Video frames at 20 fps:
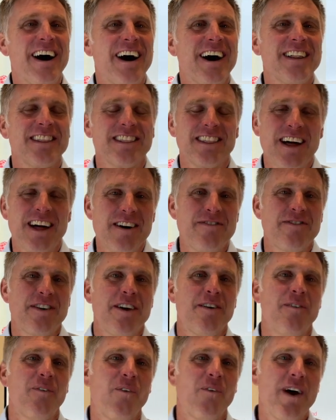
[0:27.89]
love
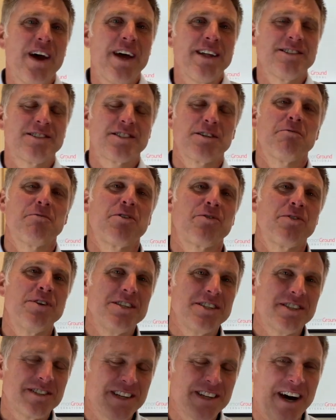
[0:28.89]
it when someone
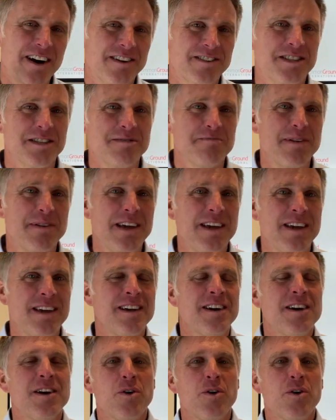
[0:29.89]
reaches out to me